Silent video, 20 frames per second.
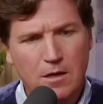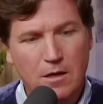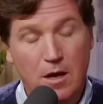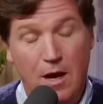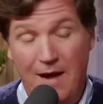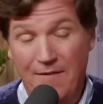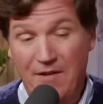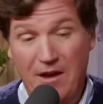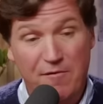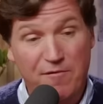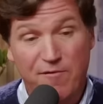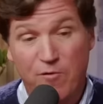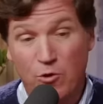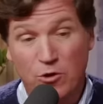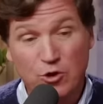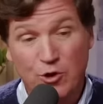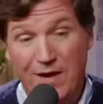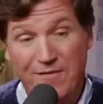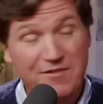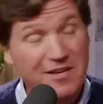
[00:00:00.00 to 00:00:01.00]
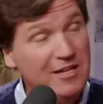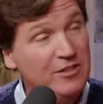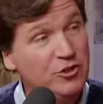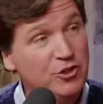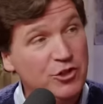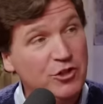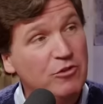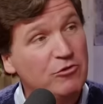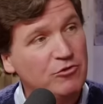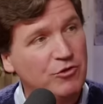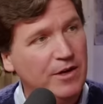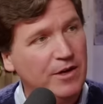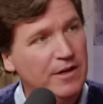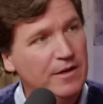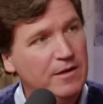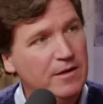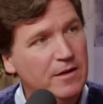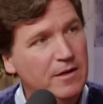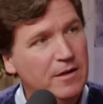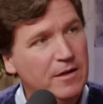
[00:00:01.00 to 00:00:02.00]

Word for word: you know, I've got four draft age children.